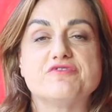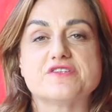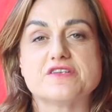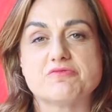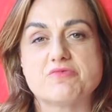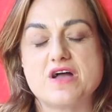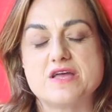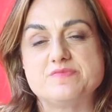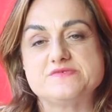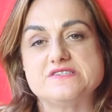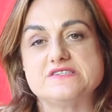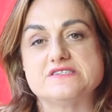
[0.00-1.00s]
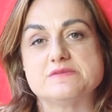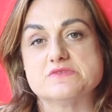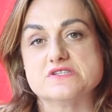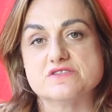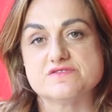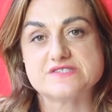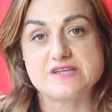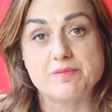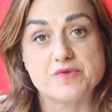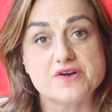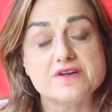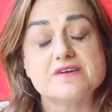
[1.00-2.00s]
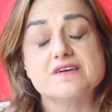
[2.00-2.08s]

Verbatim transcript: perfectly ripe in the middle of summer